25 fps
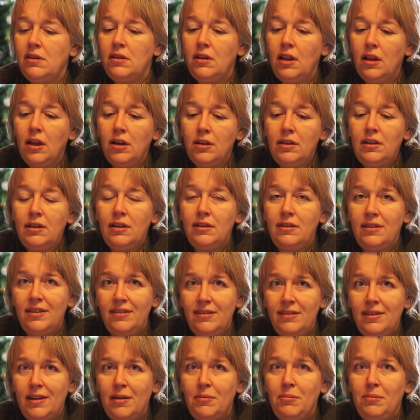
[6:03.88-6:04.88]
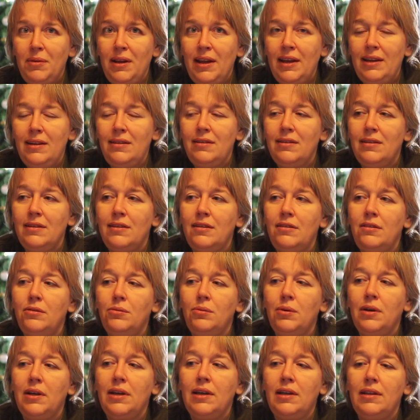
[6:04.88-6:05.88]
in London in some places,
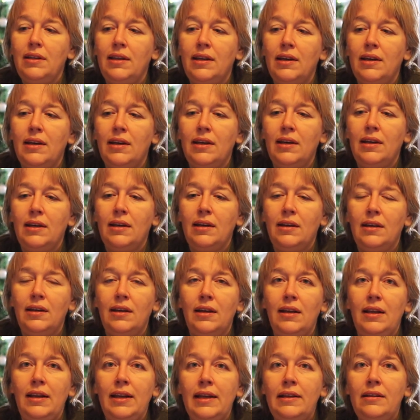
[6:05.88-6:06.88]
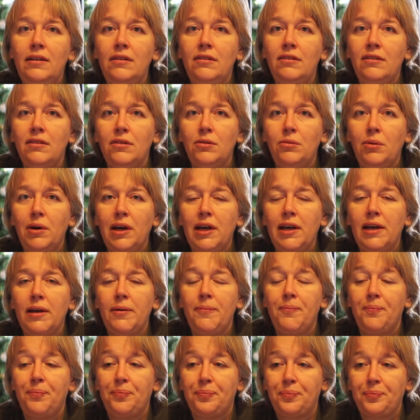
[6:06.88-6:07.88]
where the little
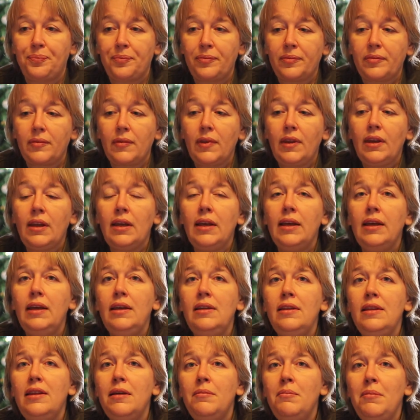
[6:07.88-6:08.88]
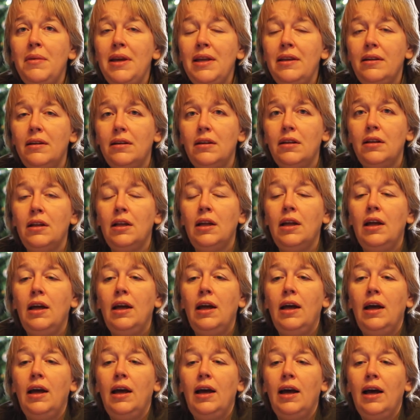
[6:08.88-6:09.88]
square in the middle
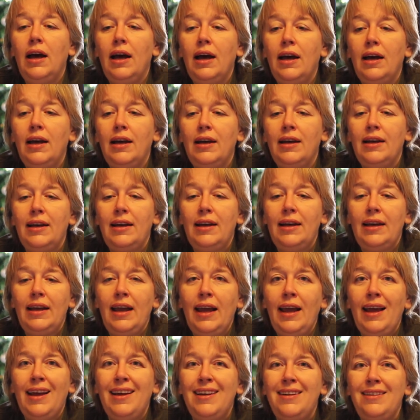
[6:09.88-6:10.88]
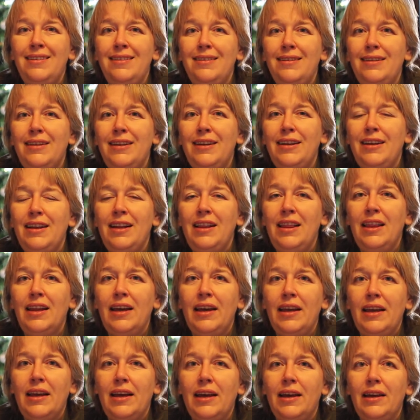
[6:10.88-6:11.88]
has
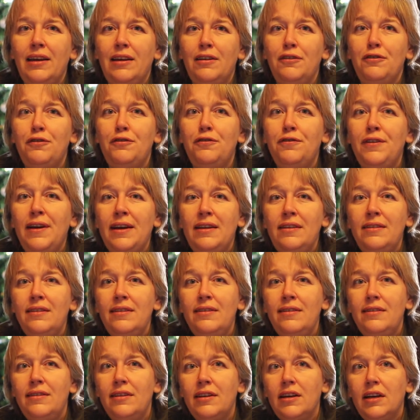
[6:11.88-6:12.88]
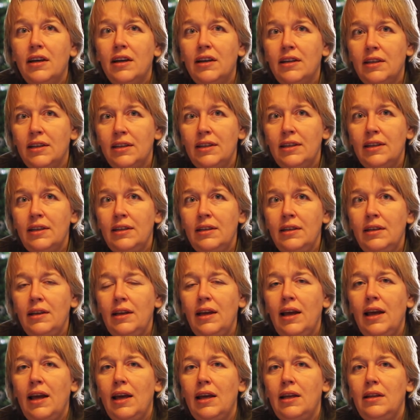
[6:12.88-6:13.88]
like a fenced
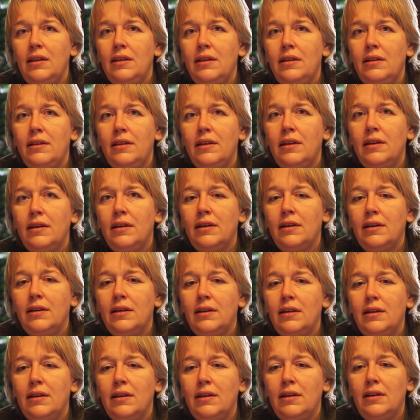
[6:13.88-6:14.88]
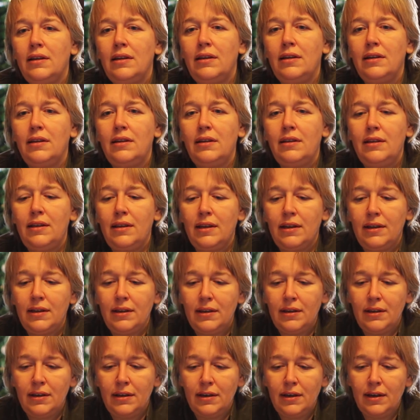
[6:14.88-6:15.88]
garden, and
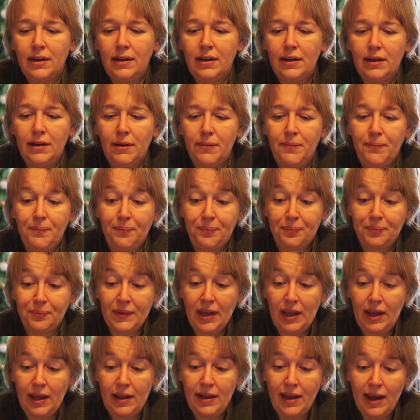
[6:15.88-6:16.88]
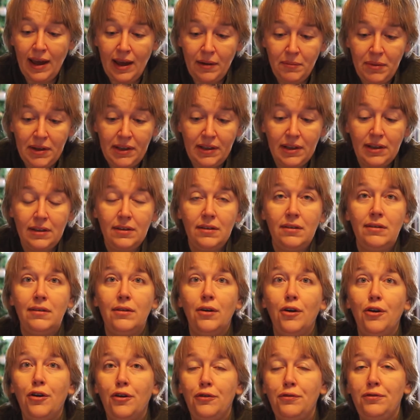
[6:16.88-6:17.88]
the
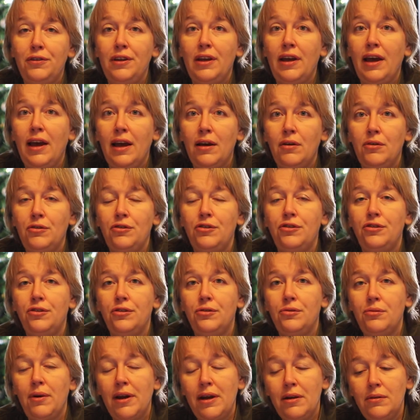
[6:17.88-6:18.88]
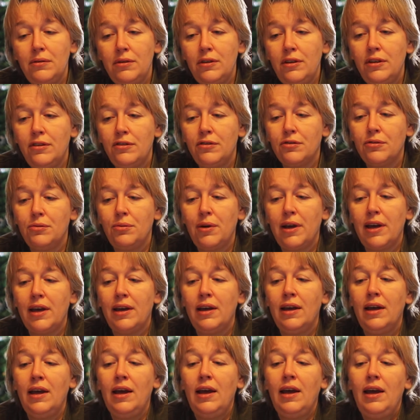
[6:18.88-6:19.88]
inhabitants of the houses around the
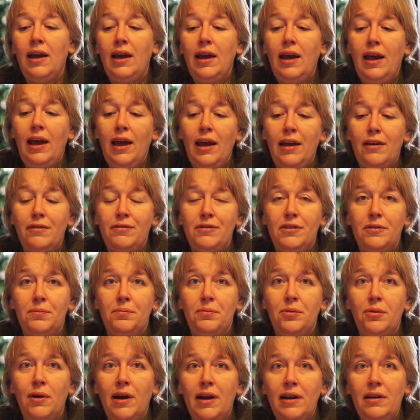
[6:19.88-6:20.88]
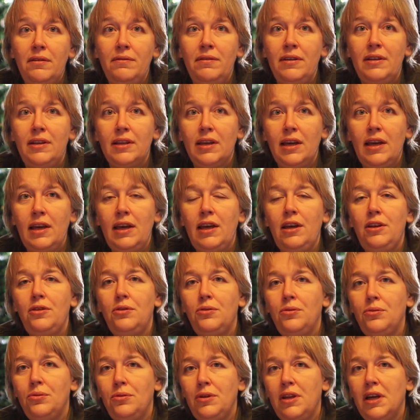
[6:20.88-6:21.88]
square have the private key
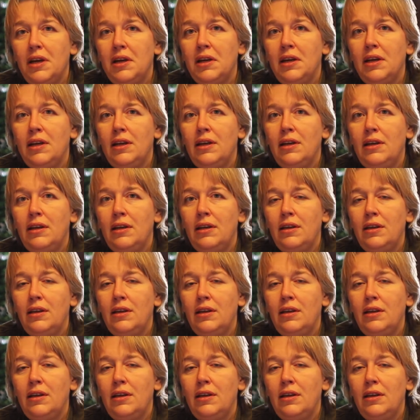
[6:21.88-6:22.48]
to the